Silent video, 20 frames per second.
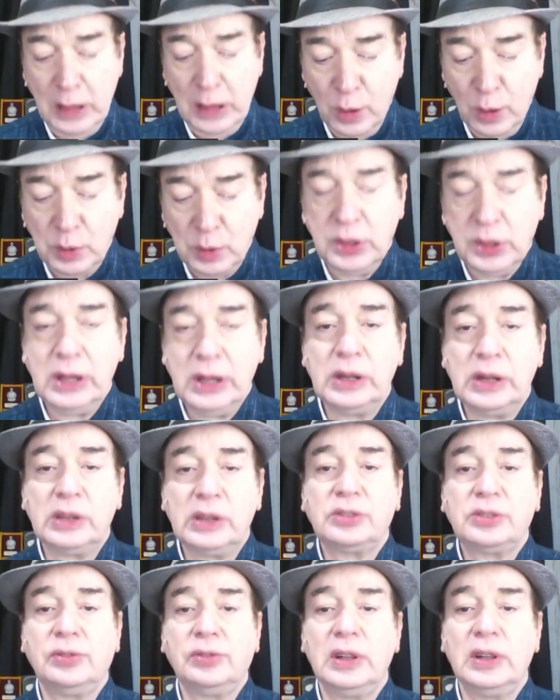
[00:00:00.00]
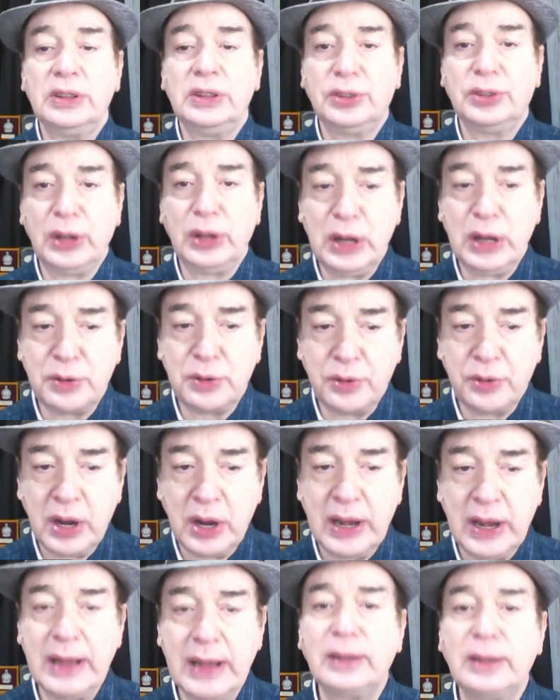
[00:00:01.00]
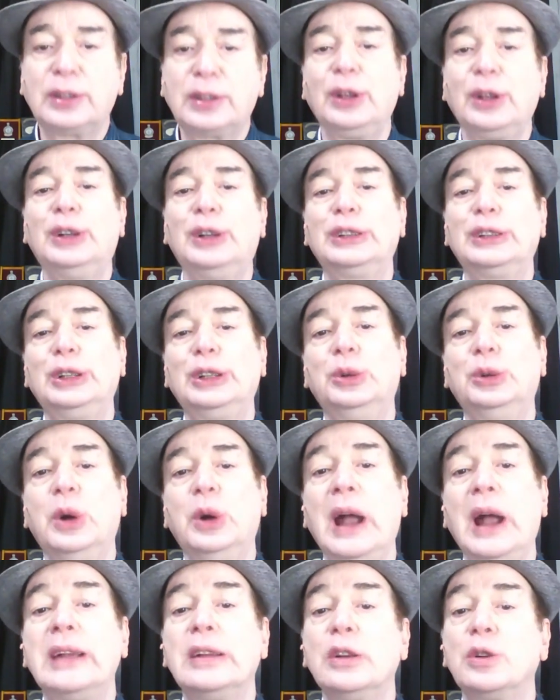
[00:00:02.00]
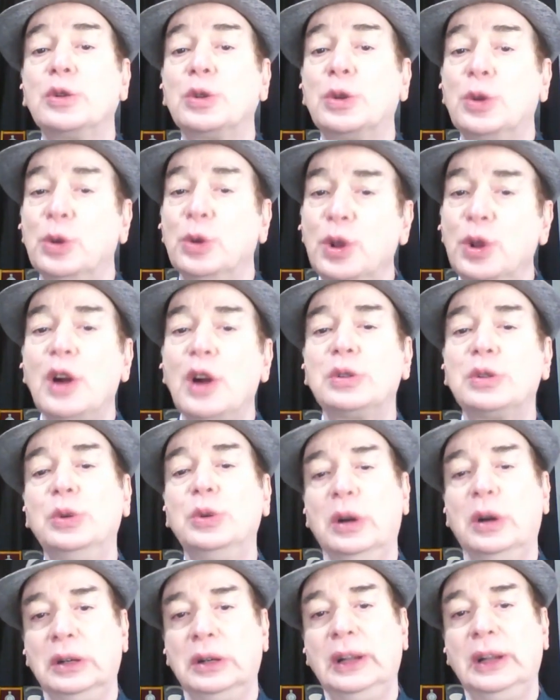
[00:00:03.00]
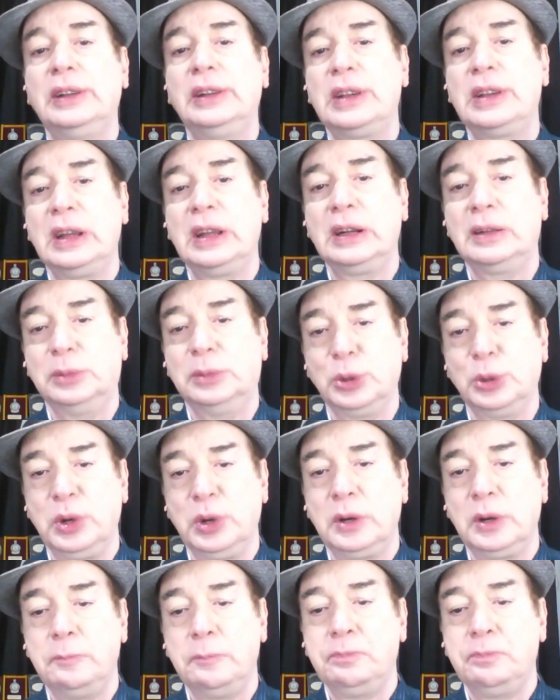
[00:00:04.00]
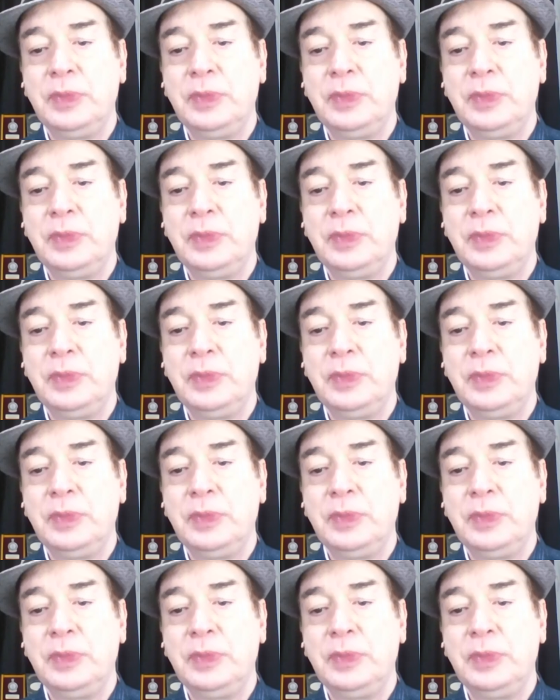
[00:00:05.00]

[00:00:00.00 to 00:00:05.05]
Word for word: Loneliness, once it hits on you and you do not do anything about it,